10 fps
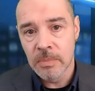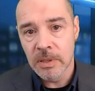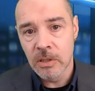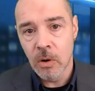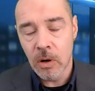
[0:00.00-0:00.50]
but
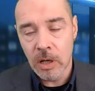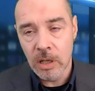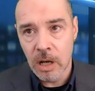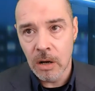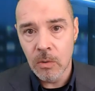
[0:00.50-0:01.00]
your
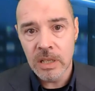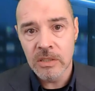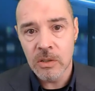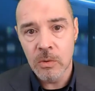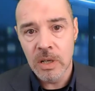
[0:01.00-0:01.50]
goal
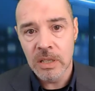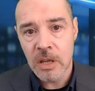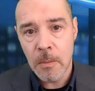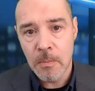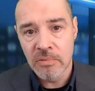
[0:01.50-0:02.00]
is
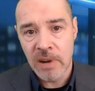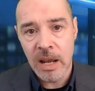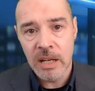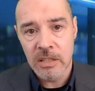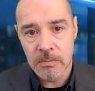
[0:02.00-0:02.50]
always
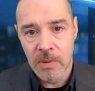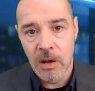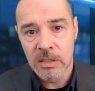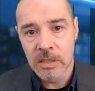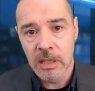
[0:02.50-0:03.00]
brand
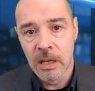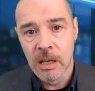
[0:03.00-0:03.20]
marketing,